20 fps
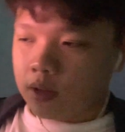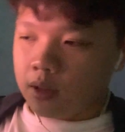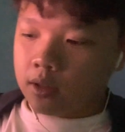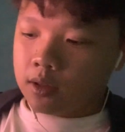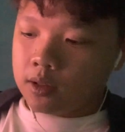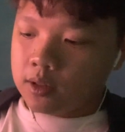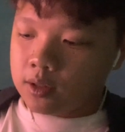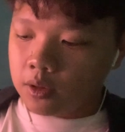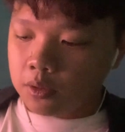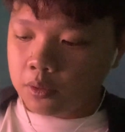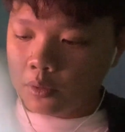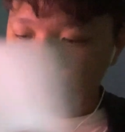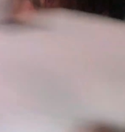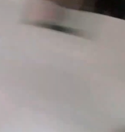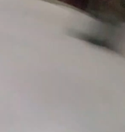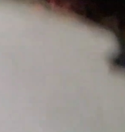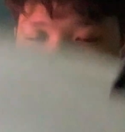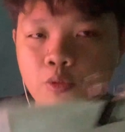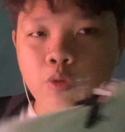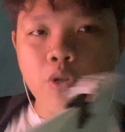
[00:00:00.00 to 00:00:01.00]
So
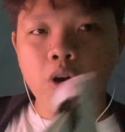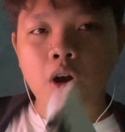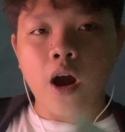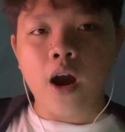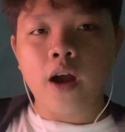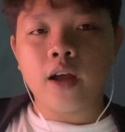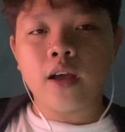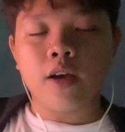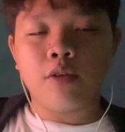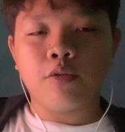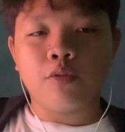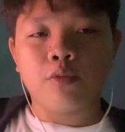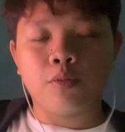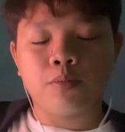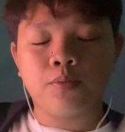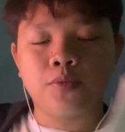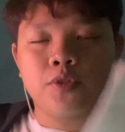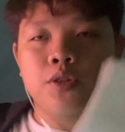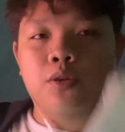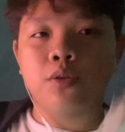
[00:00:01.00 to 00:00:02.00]

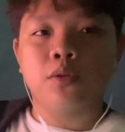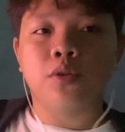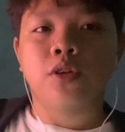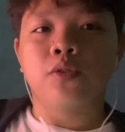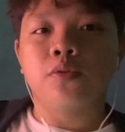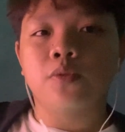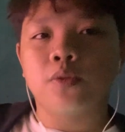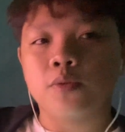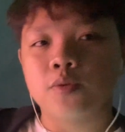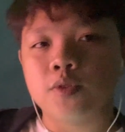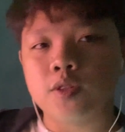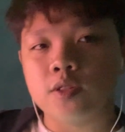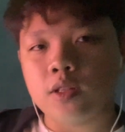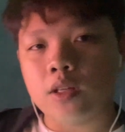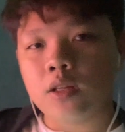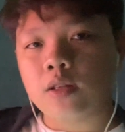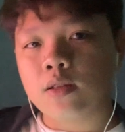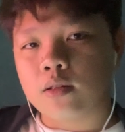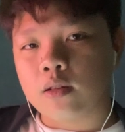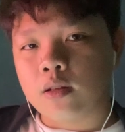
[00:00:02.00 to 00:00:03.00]
so if you've
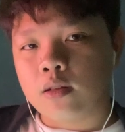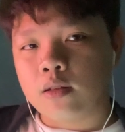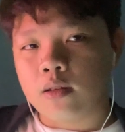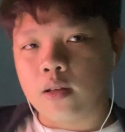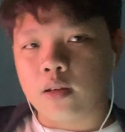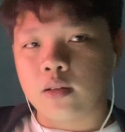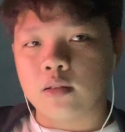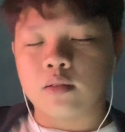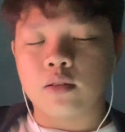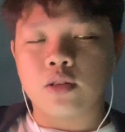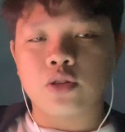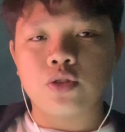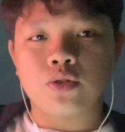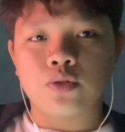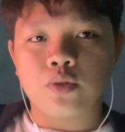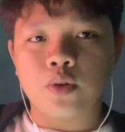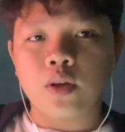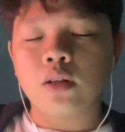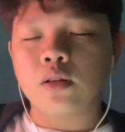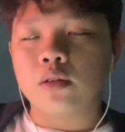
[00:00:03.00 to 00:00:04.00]
seen like the
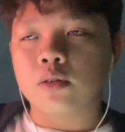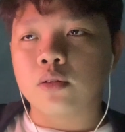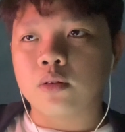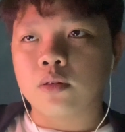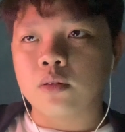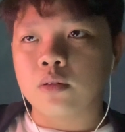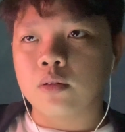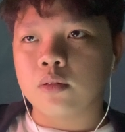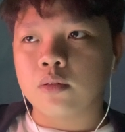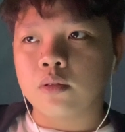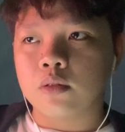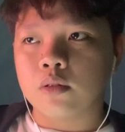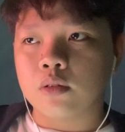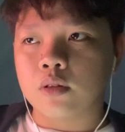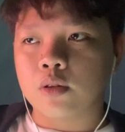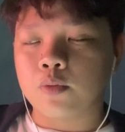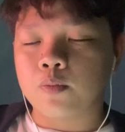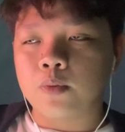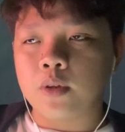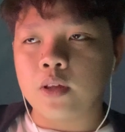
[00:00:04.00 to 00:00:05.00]
trailer,
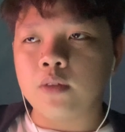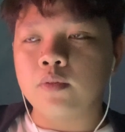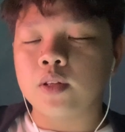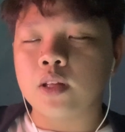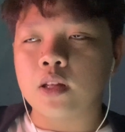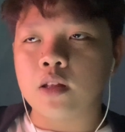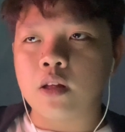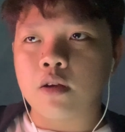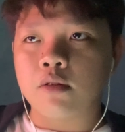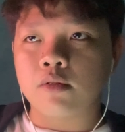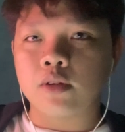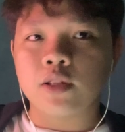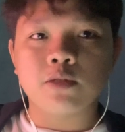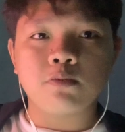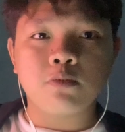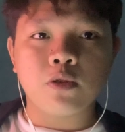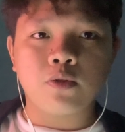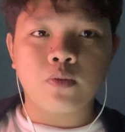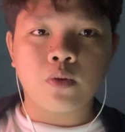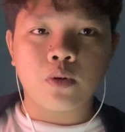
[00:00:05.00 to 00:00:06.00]
the preview that I
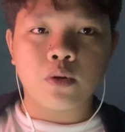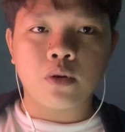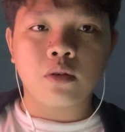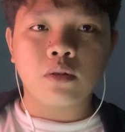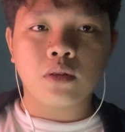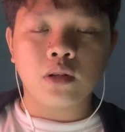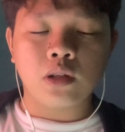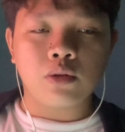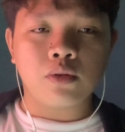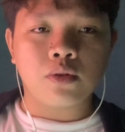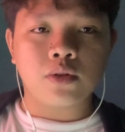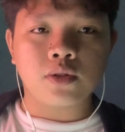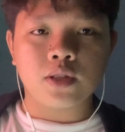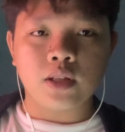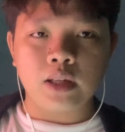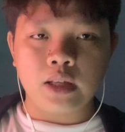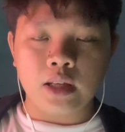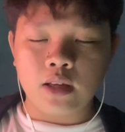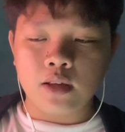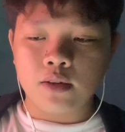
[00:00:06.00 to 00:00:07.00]
released before New Year's
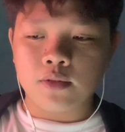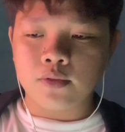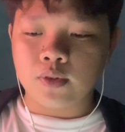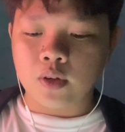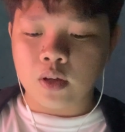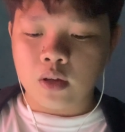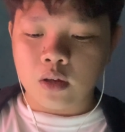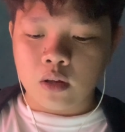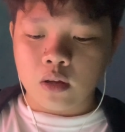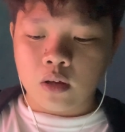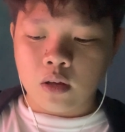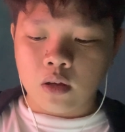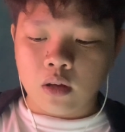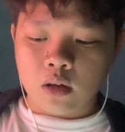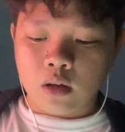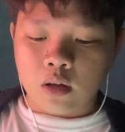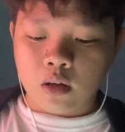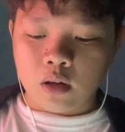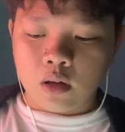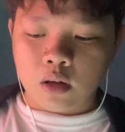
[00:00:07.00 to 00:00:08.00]
Eve,
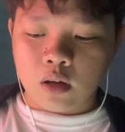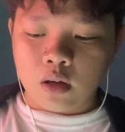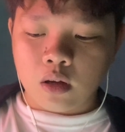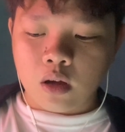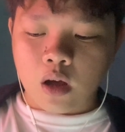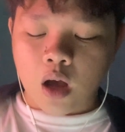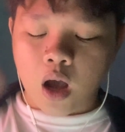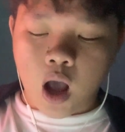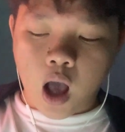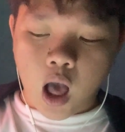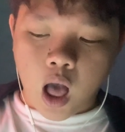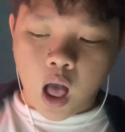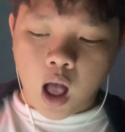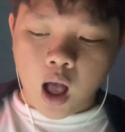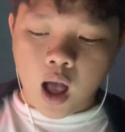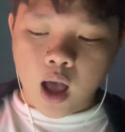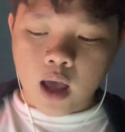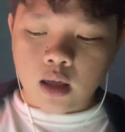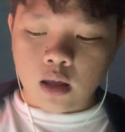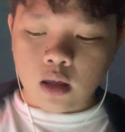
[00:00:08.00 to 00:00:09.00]

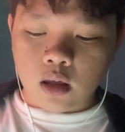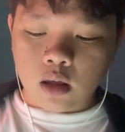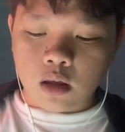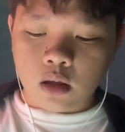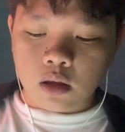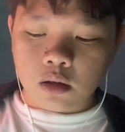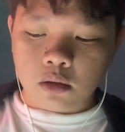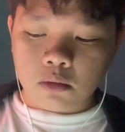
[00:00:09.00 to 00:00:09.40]
I